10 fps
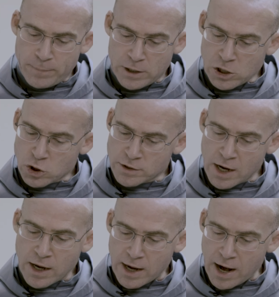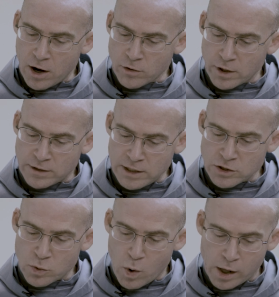But he should take care that
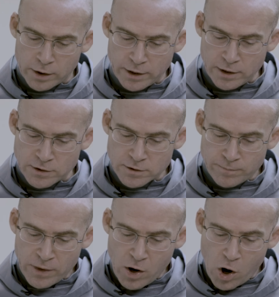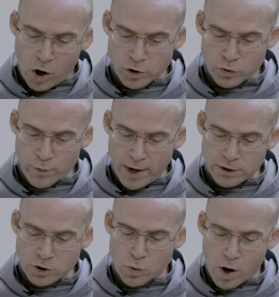these qualities are
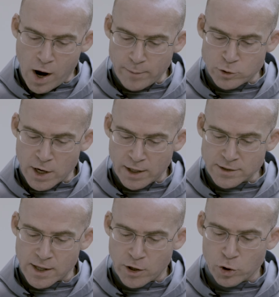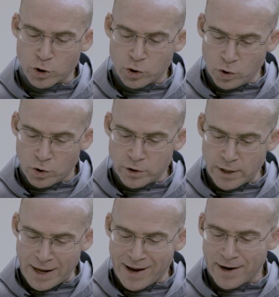directed to objects that are
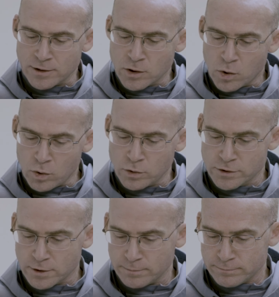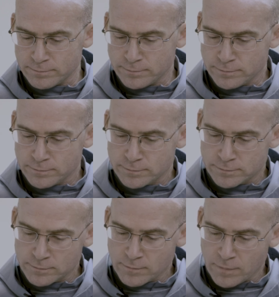good and wholesome.
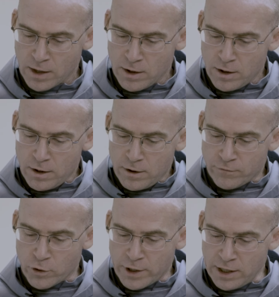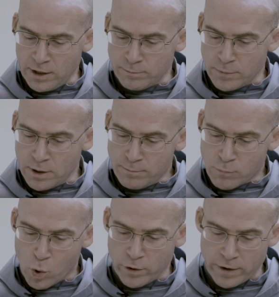For him,
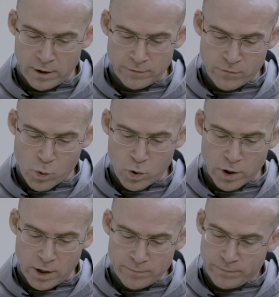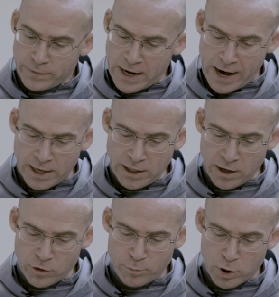more than for
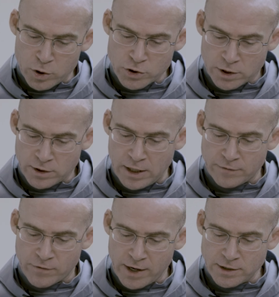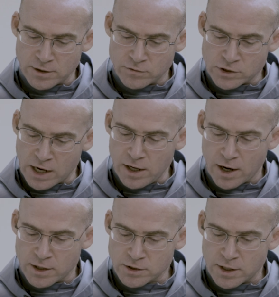any other person, the advice of St.
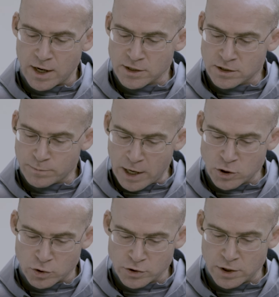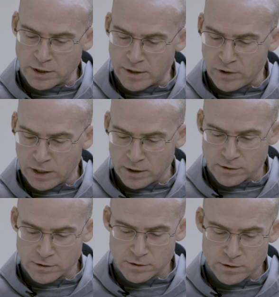Augustine has special
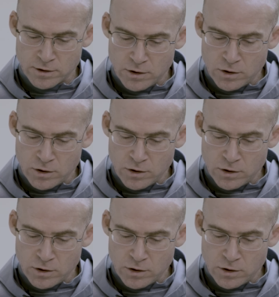significance.